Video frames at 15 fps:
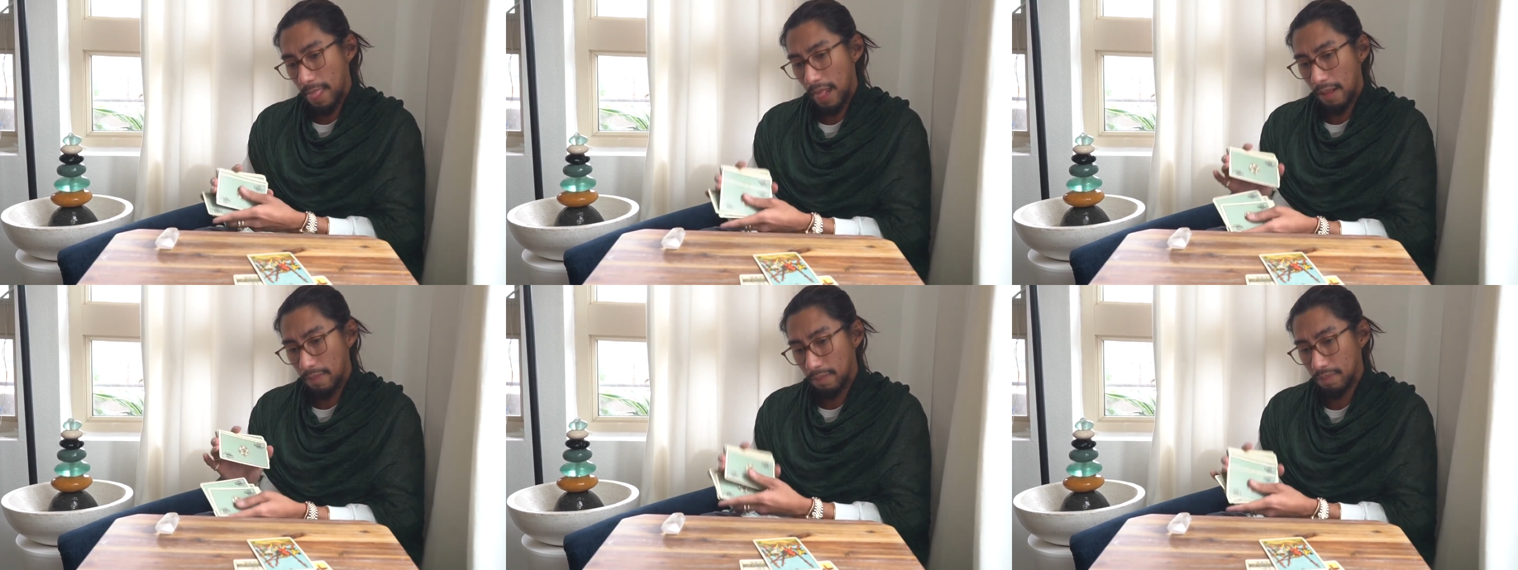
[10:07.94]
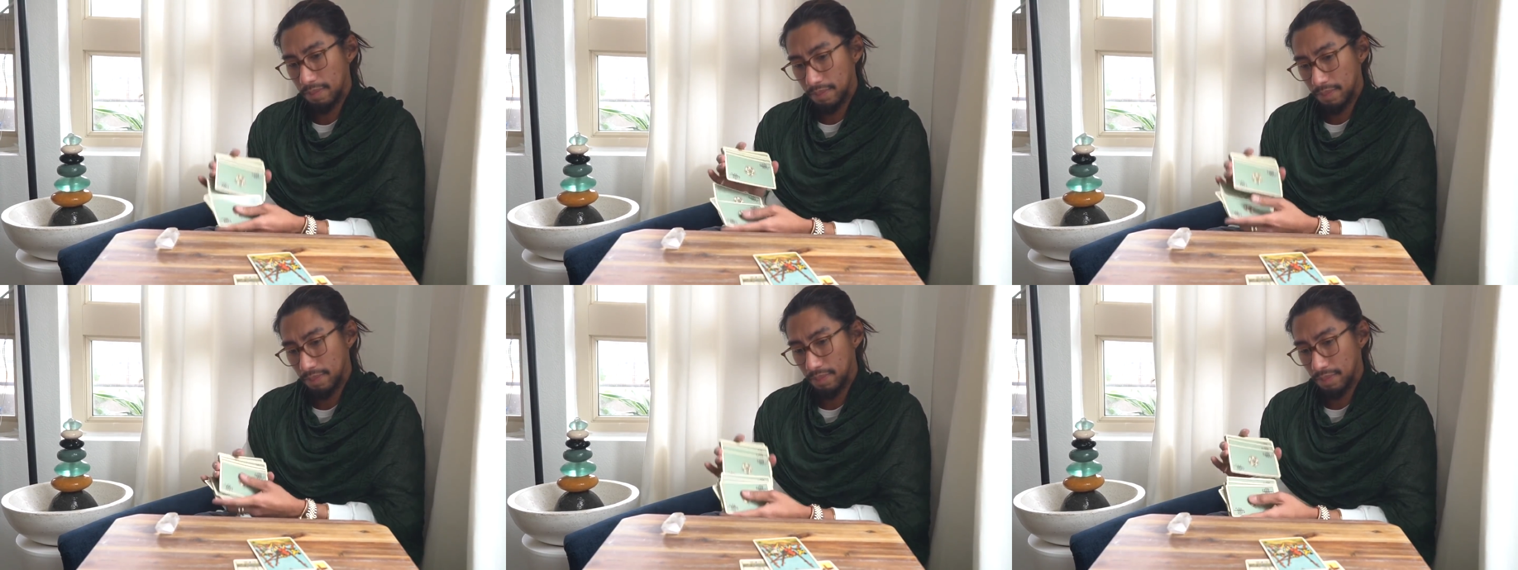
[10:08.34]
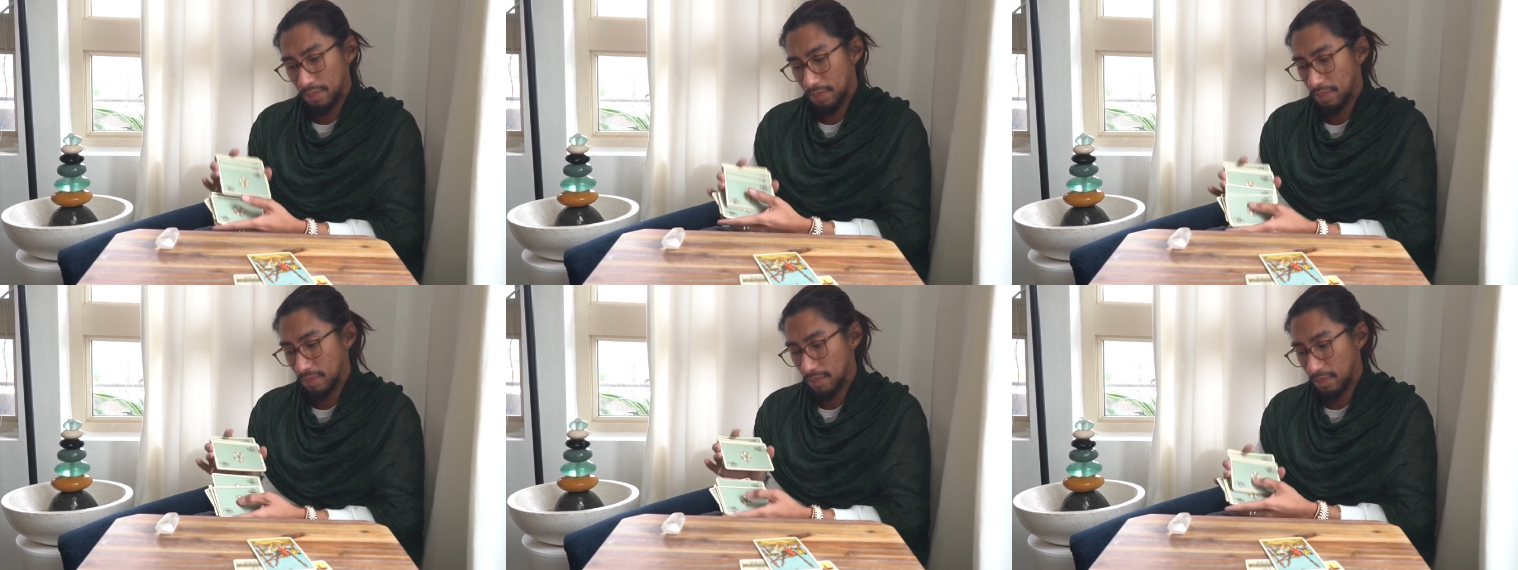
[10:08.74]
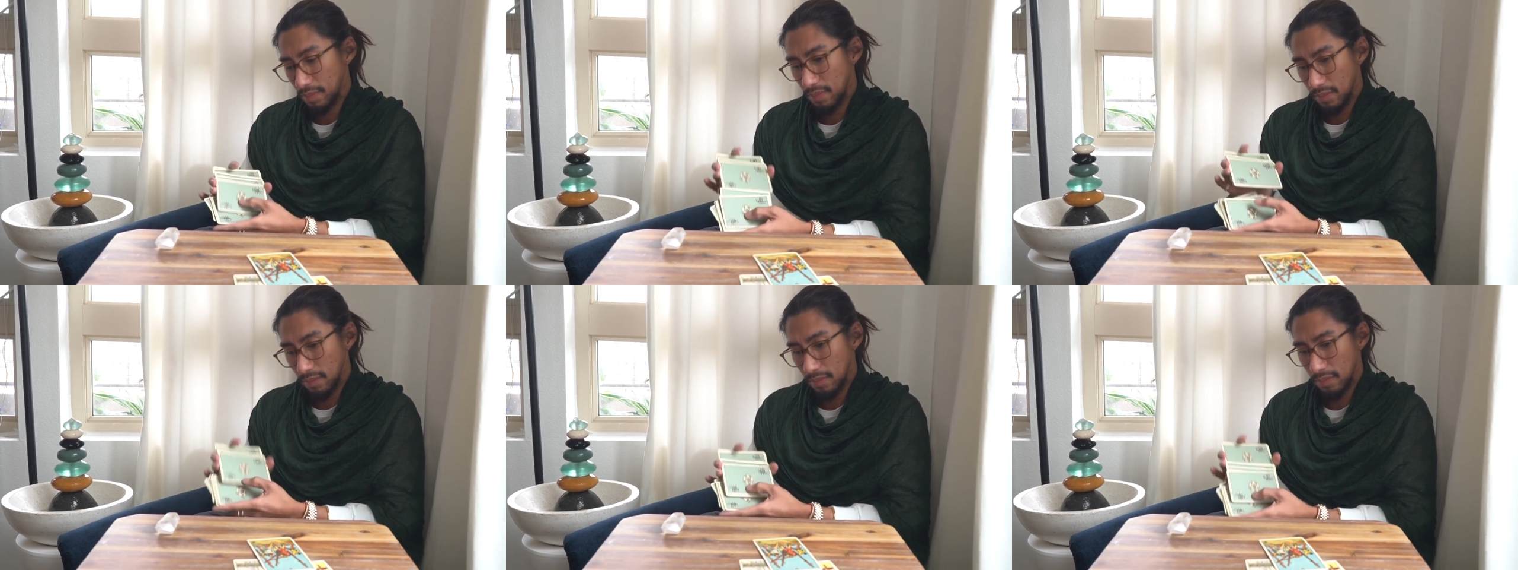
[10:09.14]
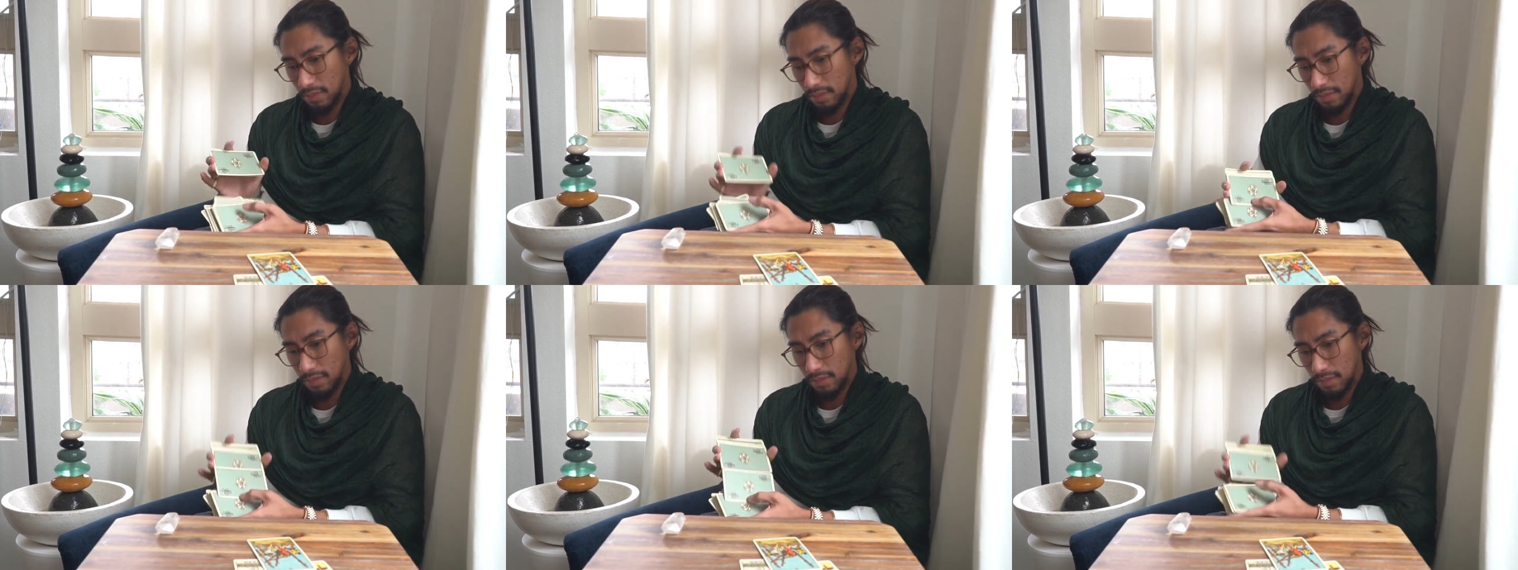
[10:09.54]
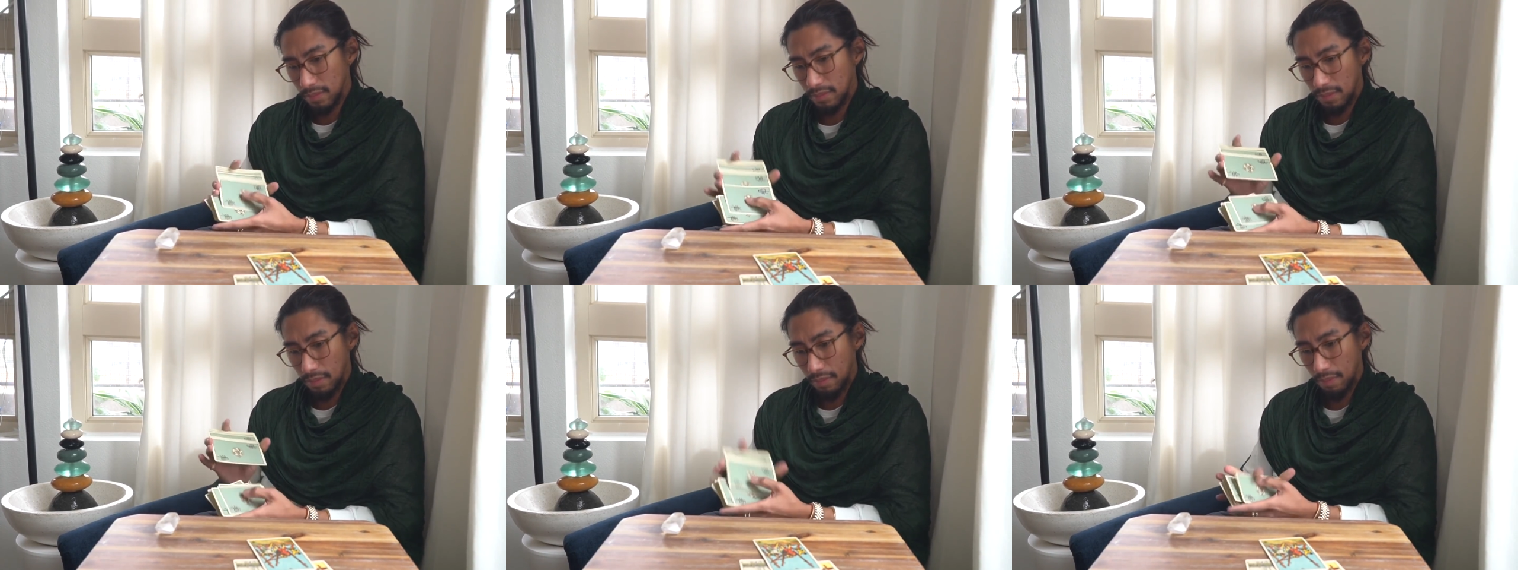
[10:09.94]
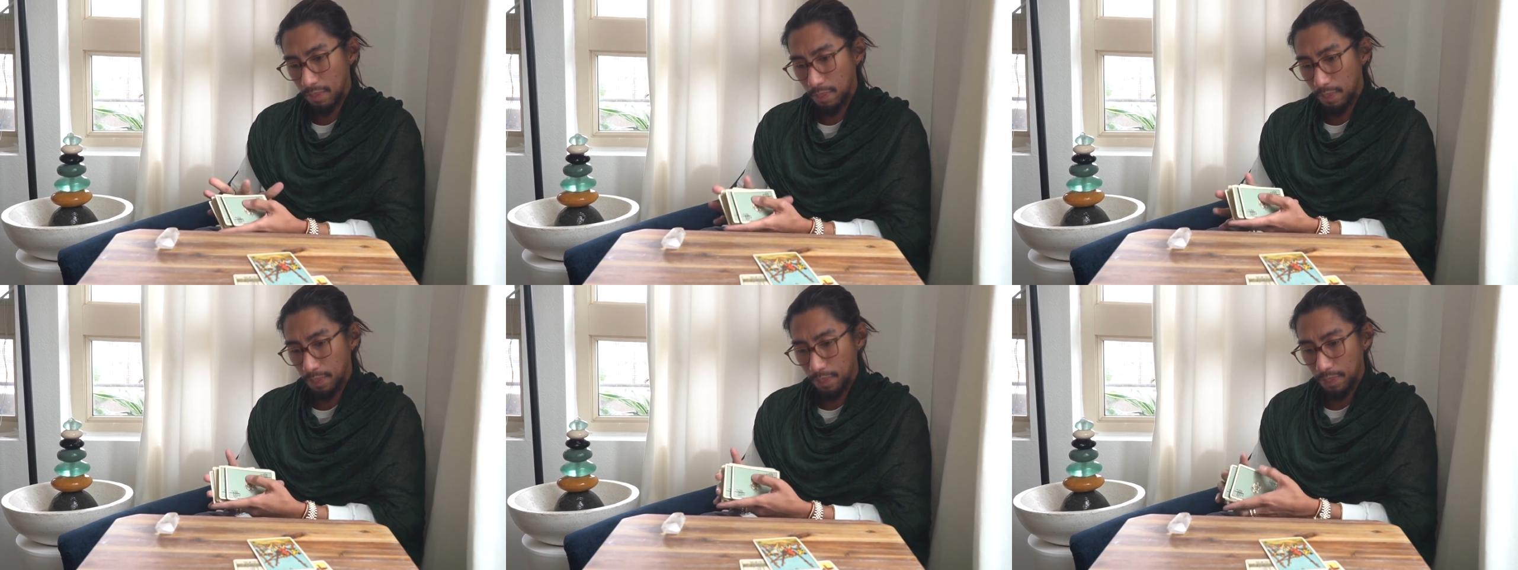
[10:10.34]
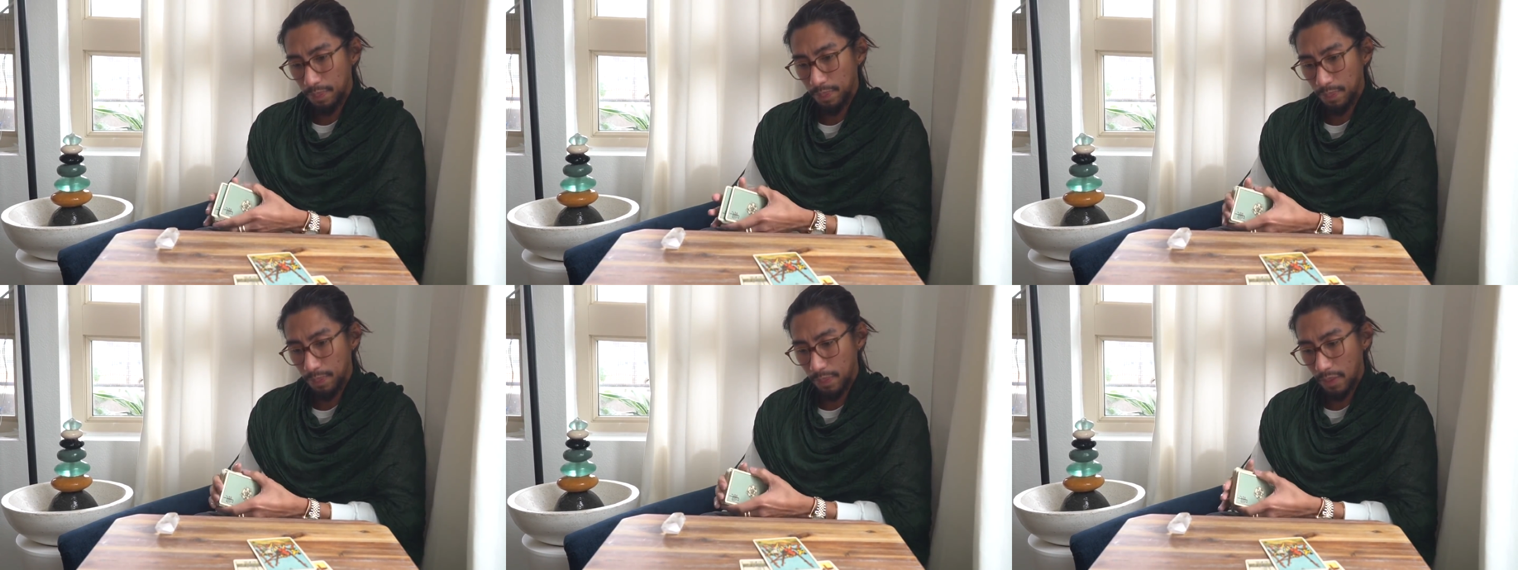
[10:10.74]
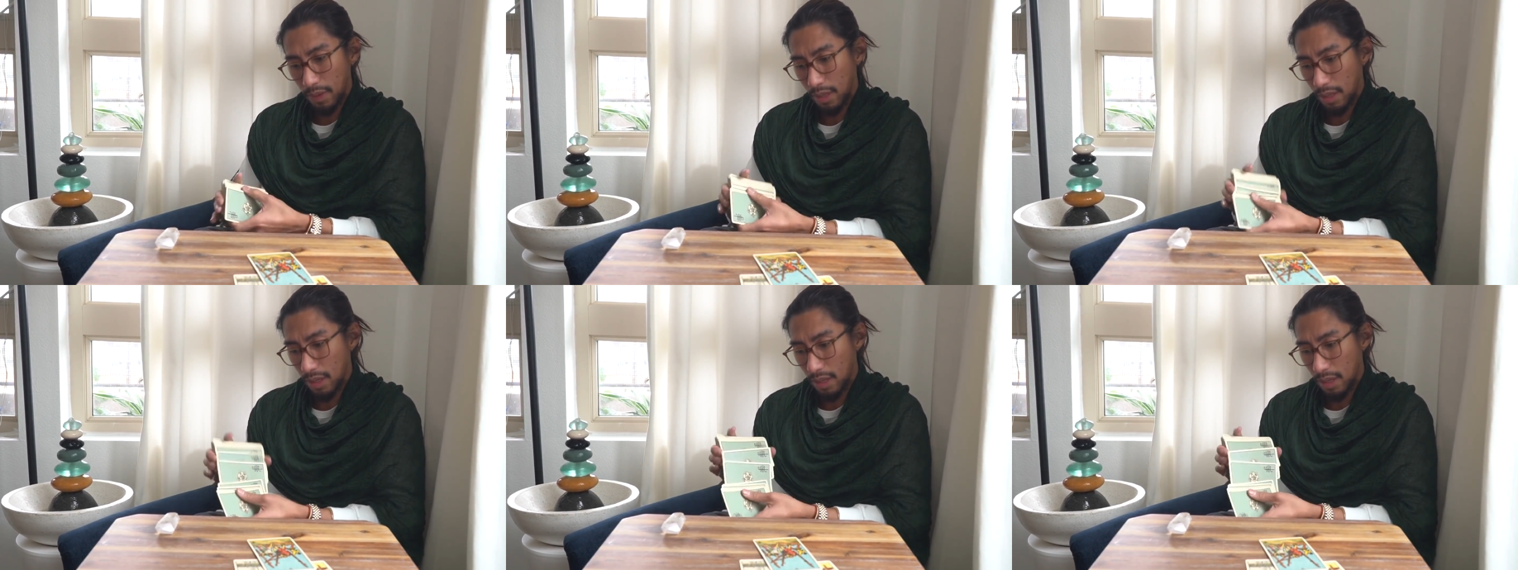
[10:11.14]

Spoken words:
No one is speaking in this clip.